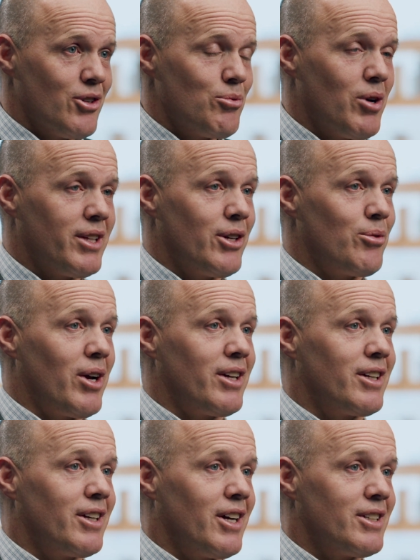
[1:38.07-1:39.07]
One, they
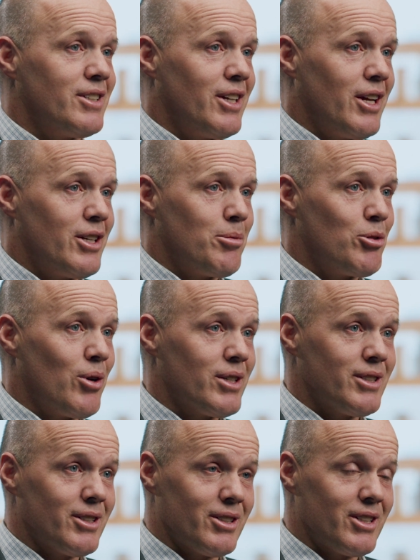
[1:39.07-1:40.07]
recognize that A W
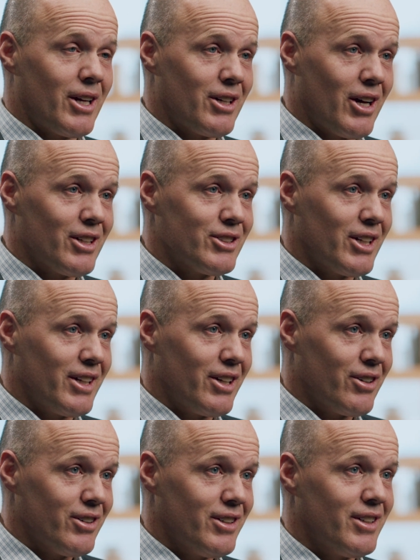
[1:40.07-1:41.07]
S is a technology
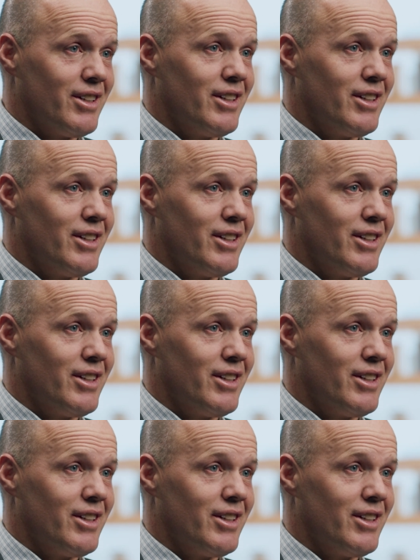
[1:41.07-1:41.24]
leader,